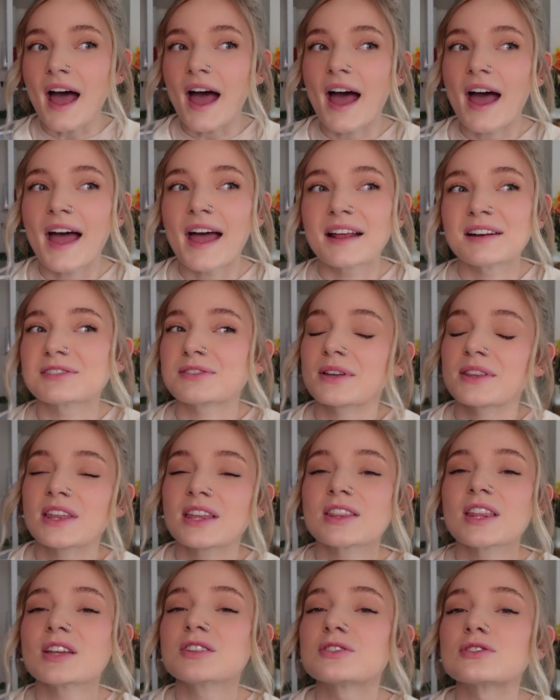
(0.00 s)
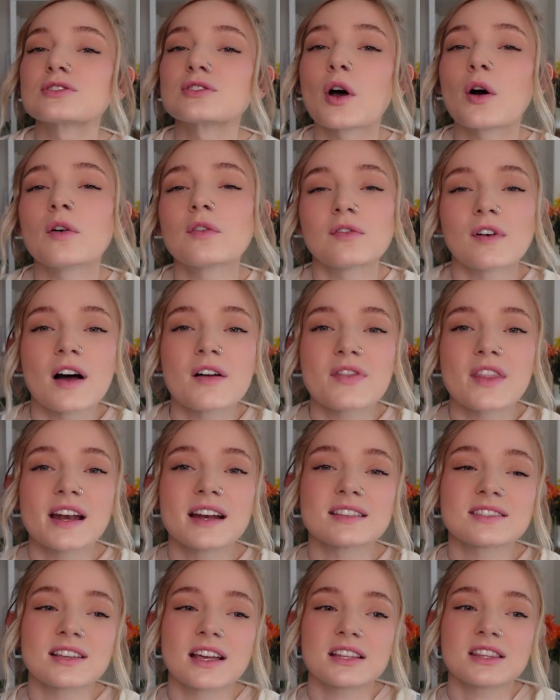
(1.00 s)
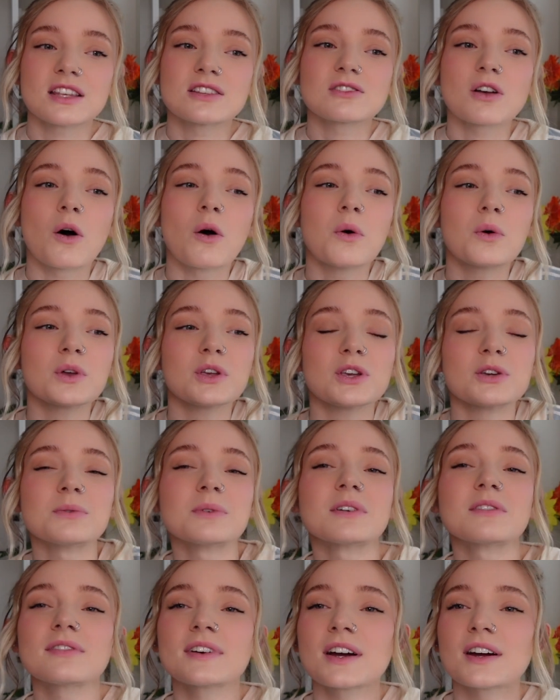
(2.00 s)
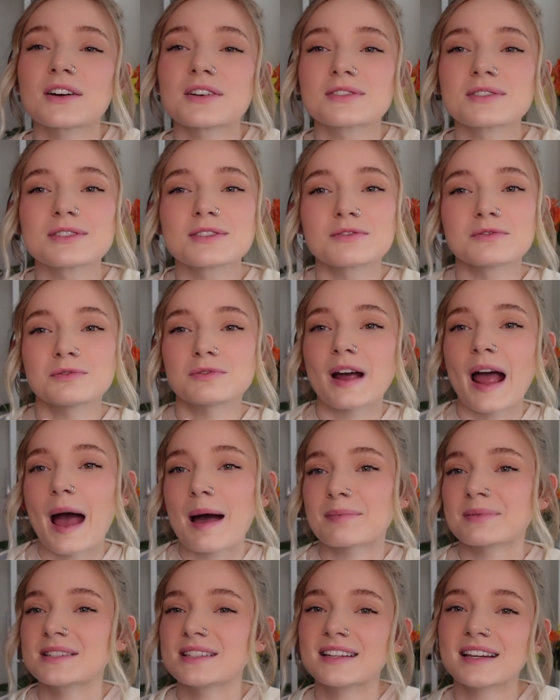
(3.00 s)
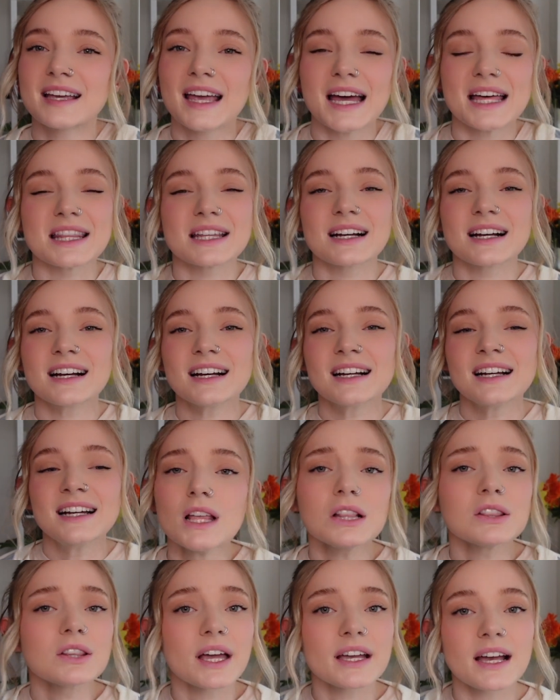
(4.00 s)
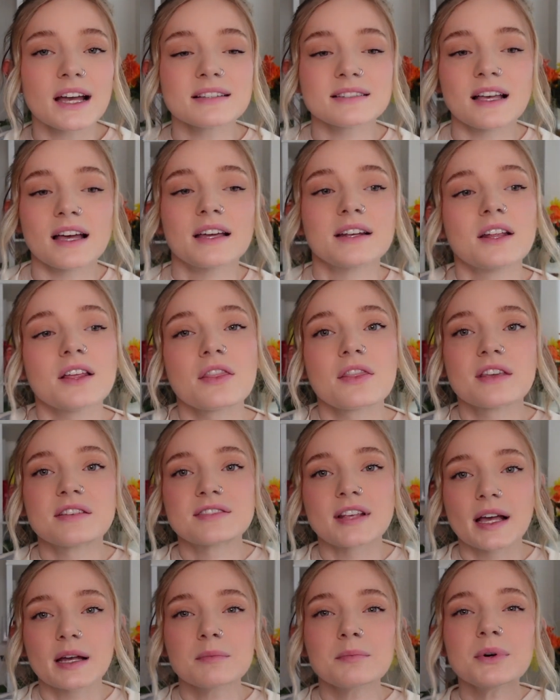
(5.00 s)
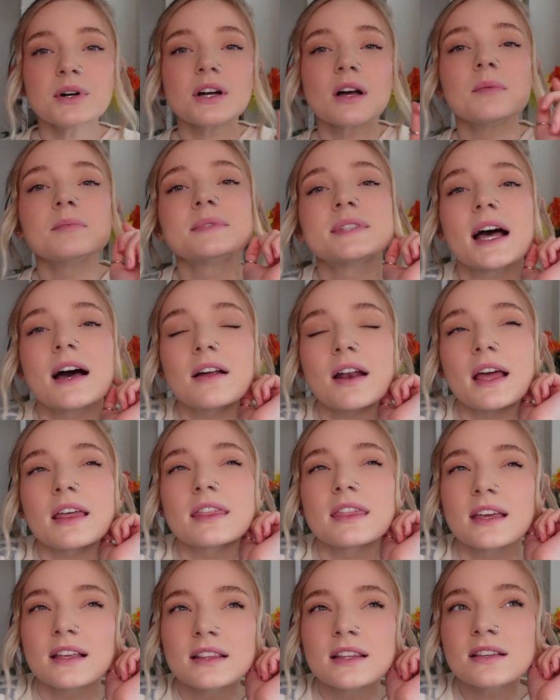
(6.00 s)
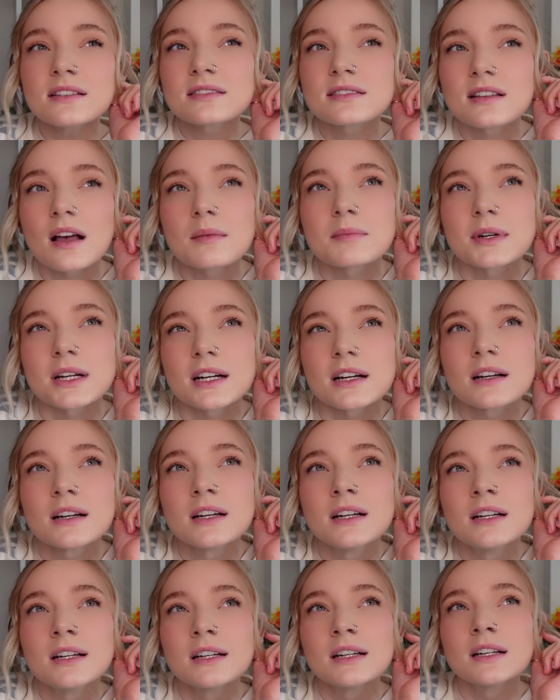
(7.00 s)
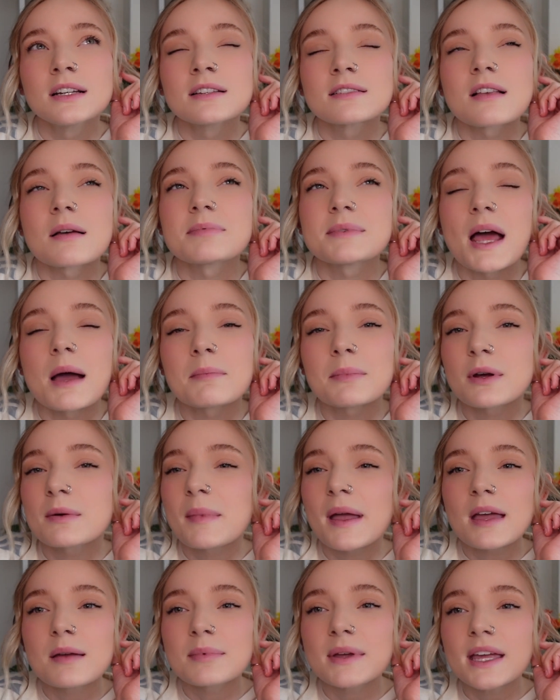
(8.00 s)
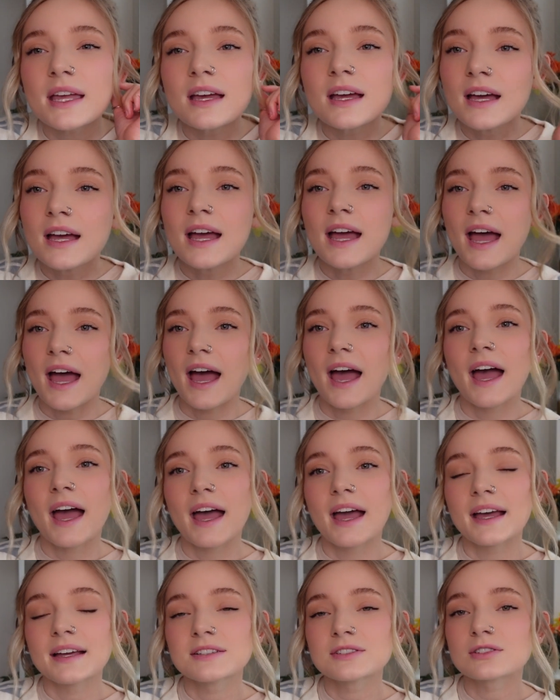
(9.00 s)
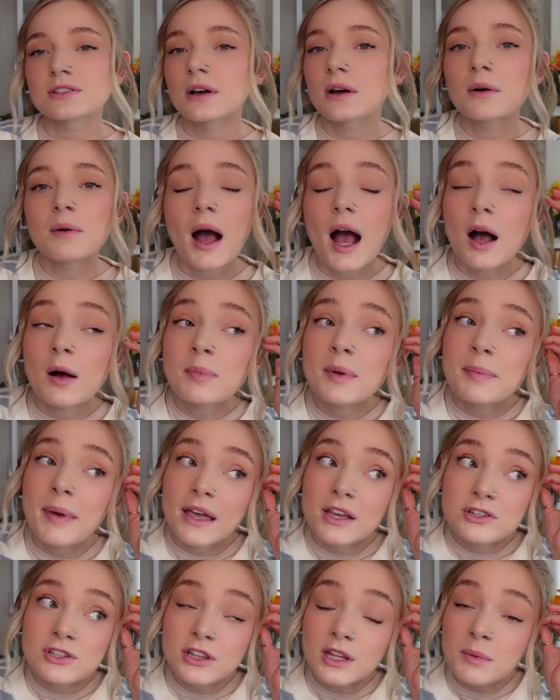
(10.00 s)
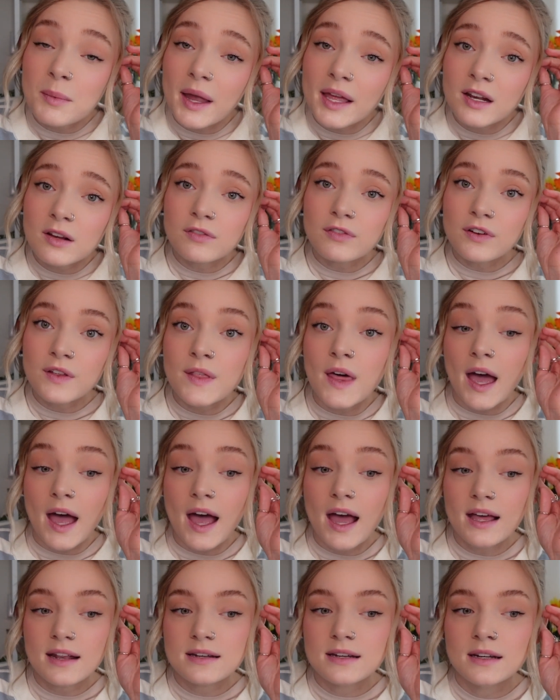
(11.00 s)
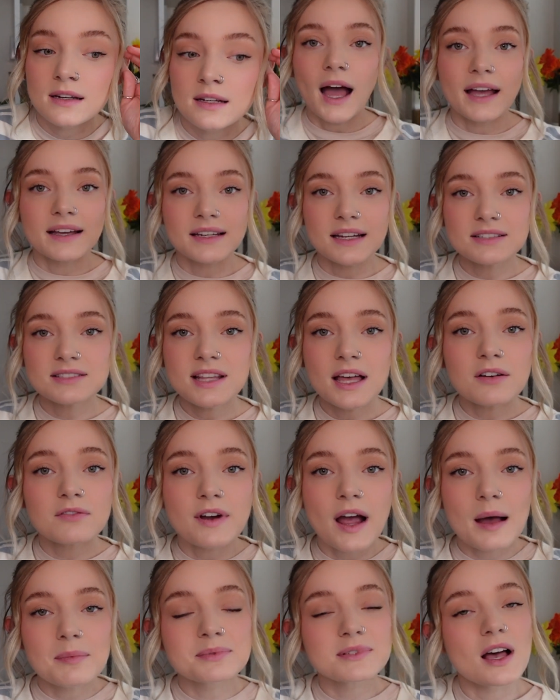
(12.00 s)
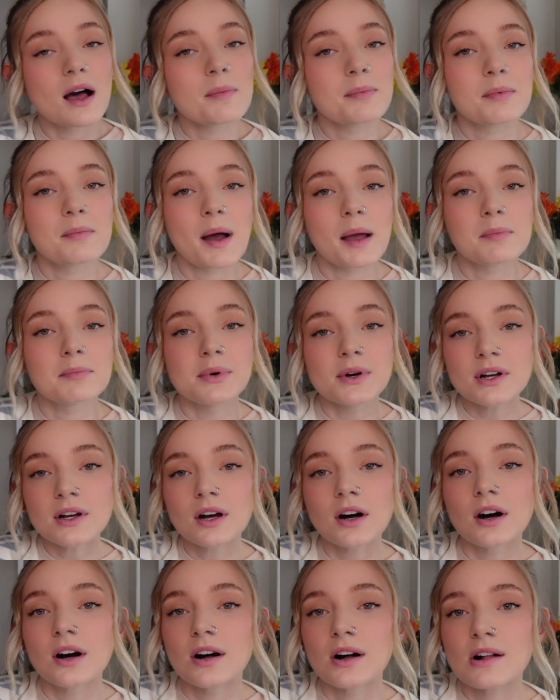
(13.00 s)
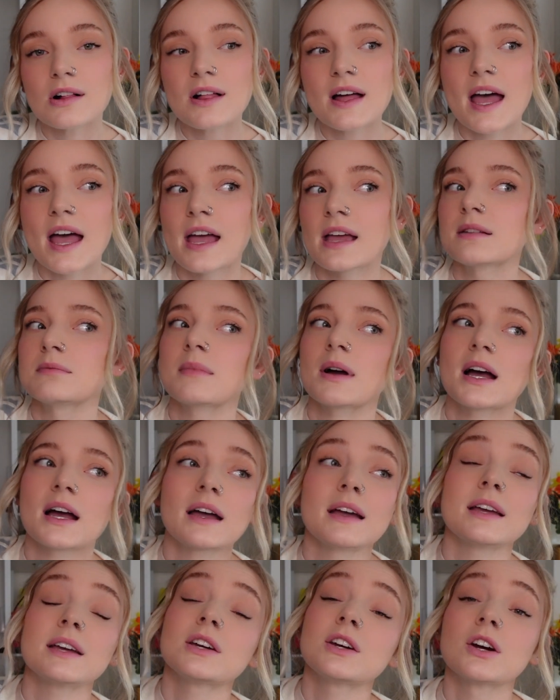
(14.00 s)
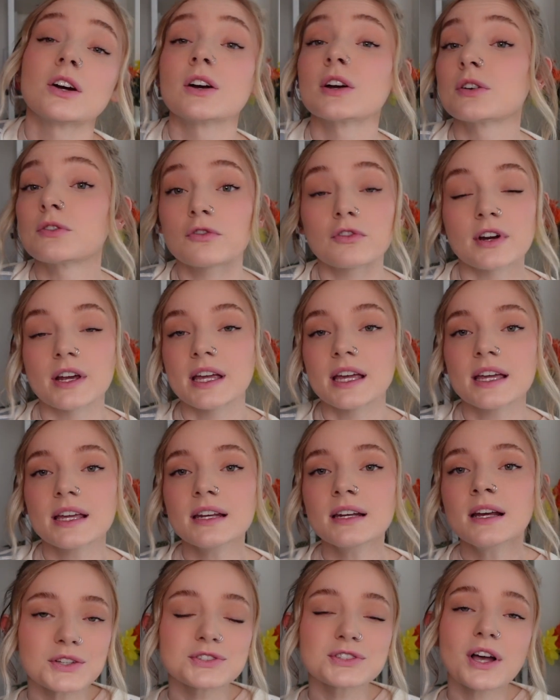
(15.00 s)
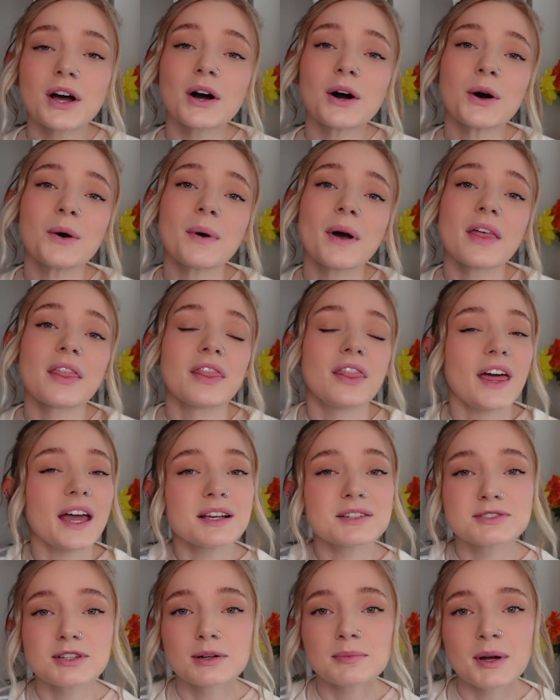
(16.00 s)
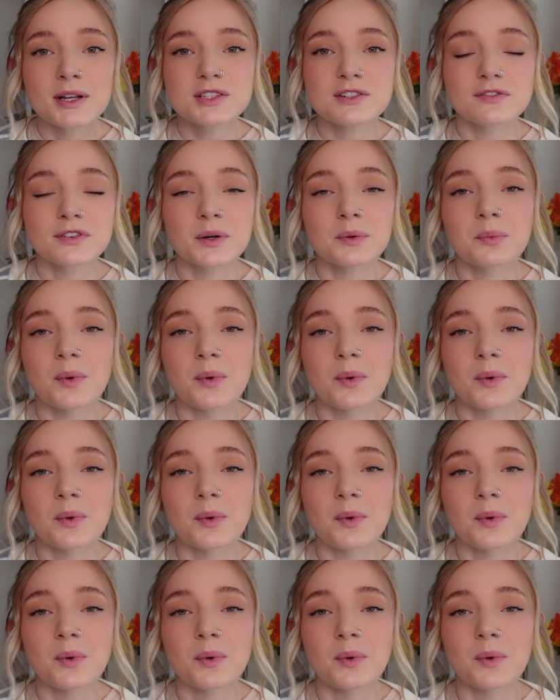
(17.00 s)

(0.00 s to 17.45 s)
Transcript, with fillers: And so I think that's so fun that it's like this whole universe wrapped together. Like I said, the second book comes out, I think this summer, September maybe. And so I'll be patiently waiting for that. I guess that wraps up my book haul and my current read. So thanks so much for